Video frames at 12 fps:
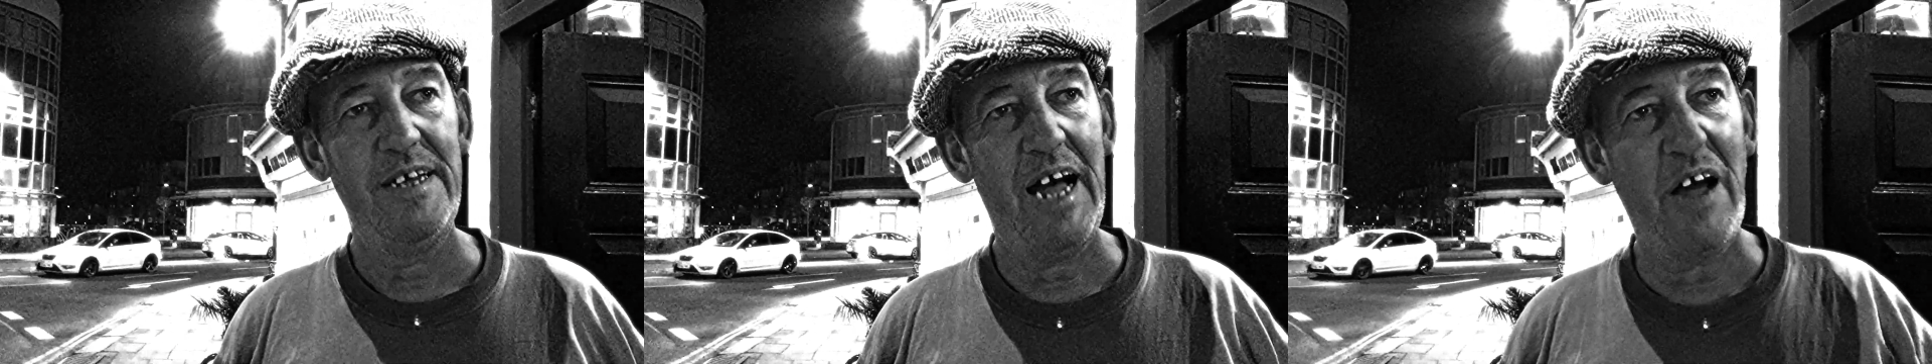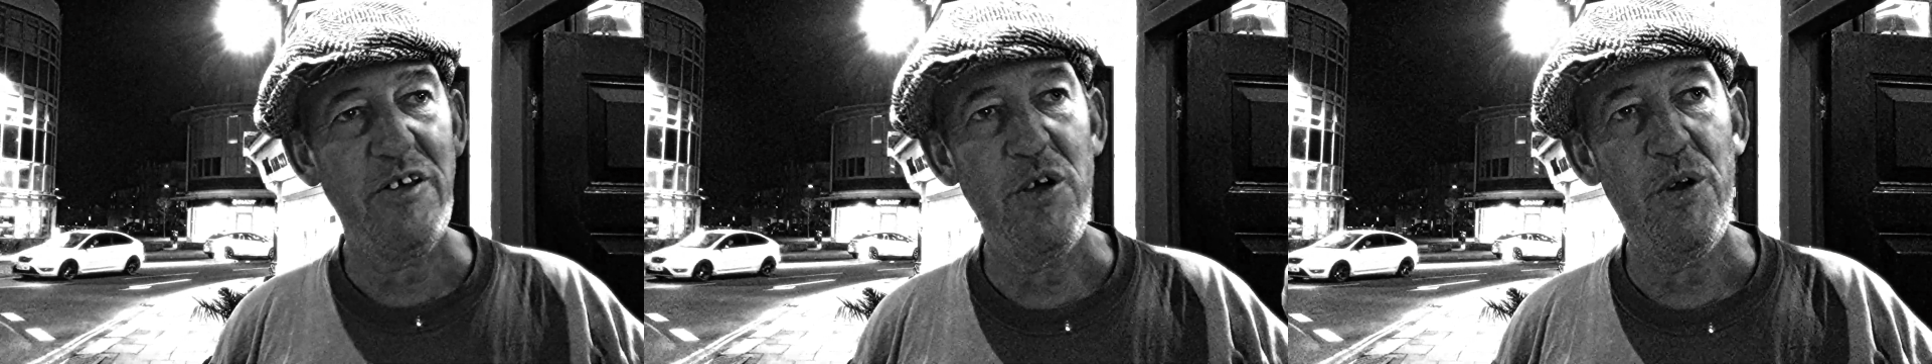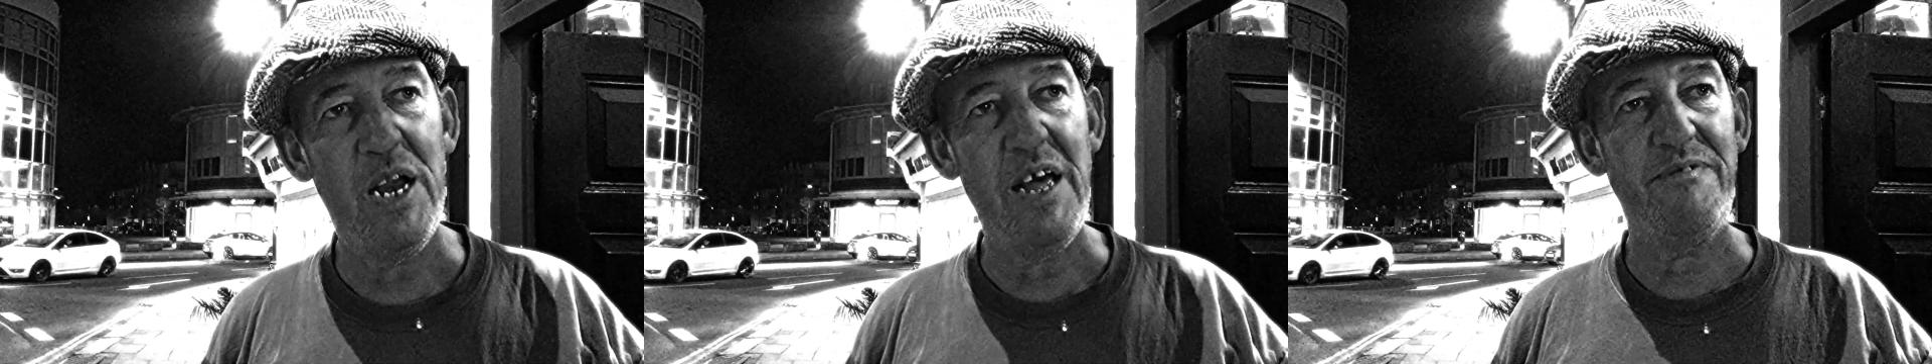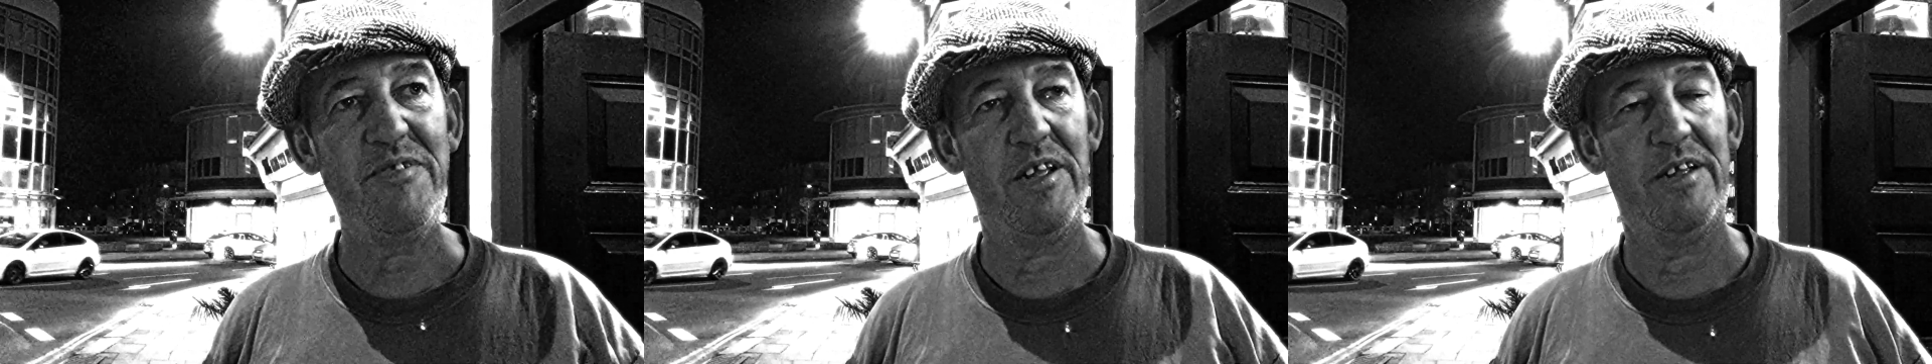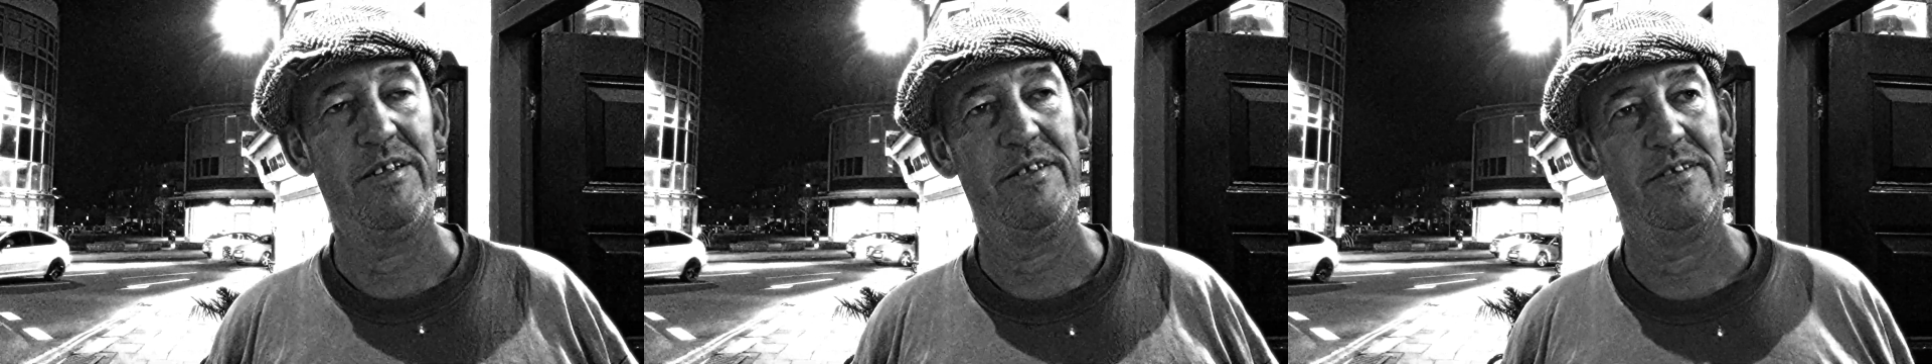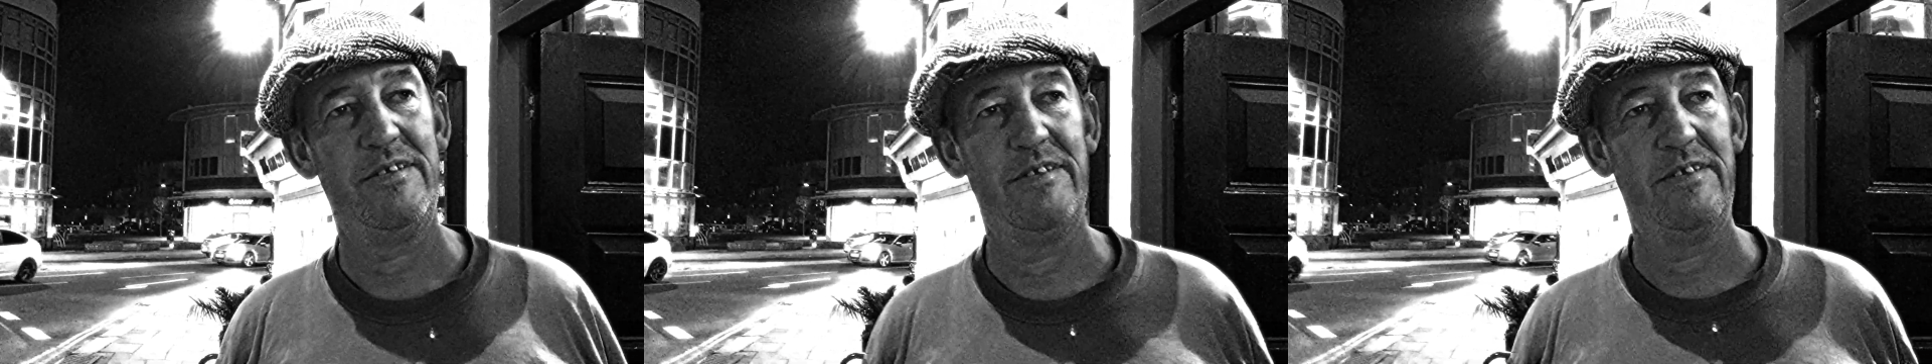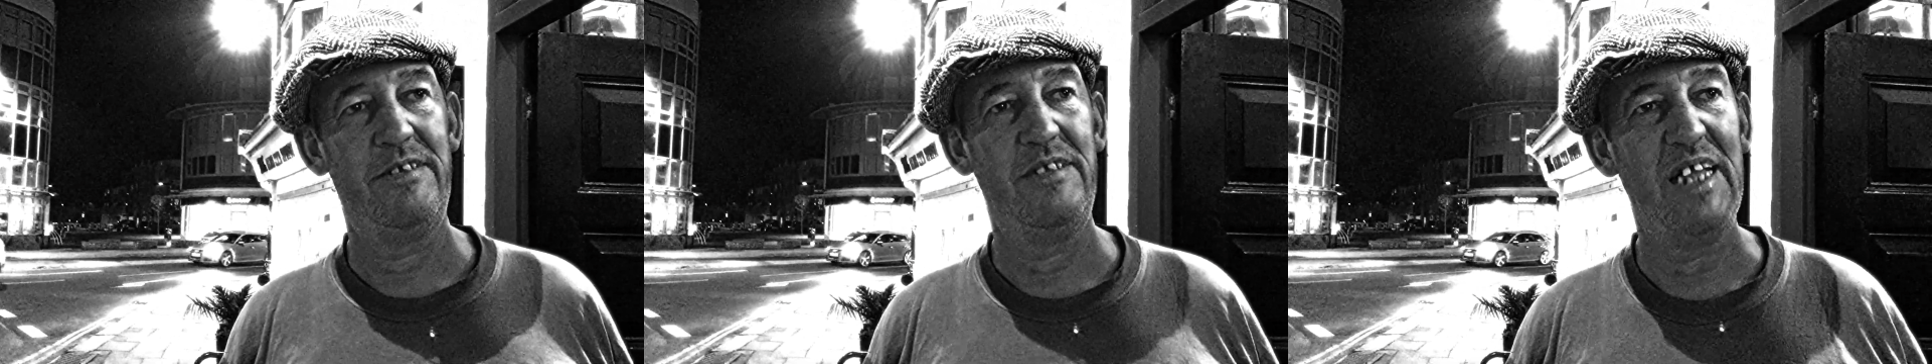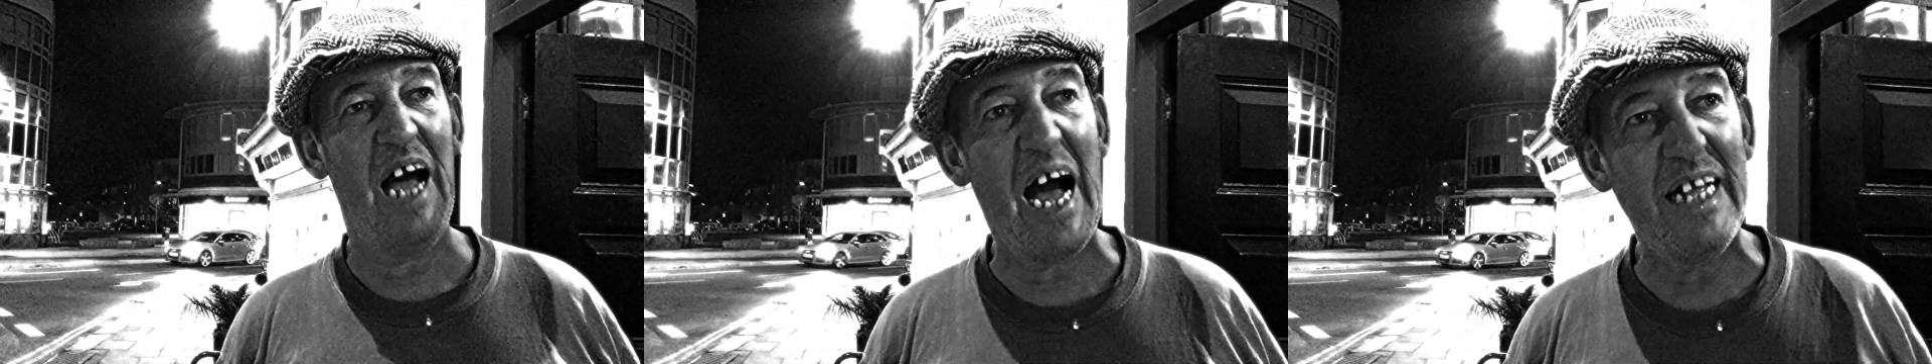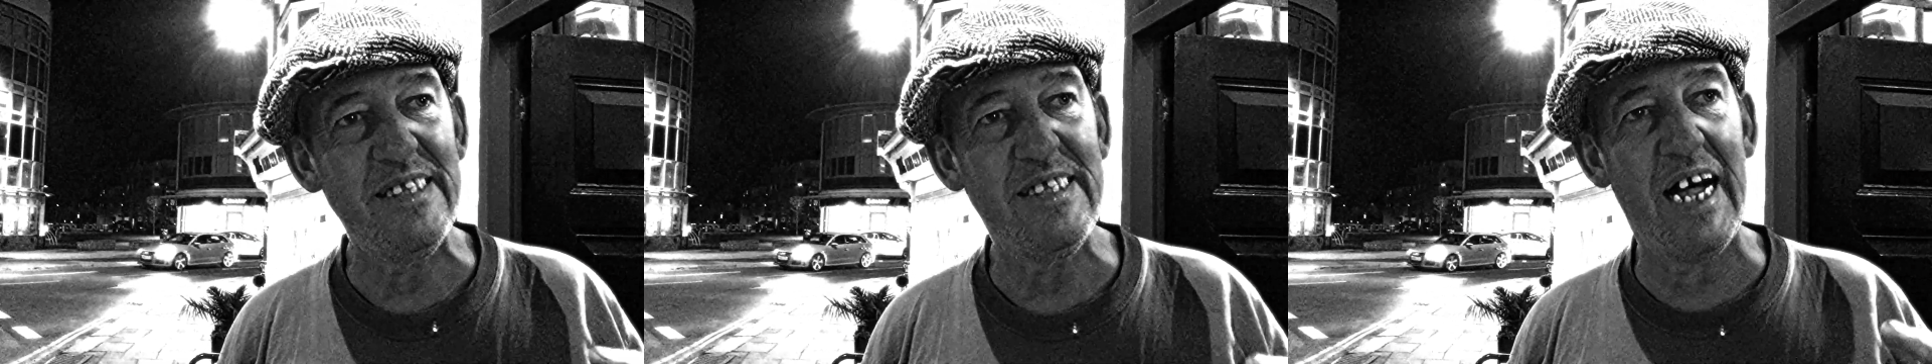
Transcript: how you lived and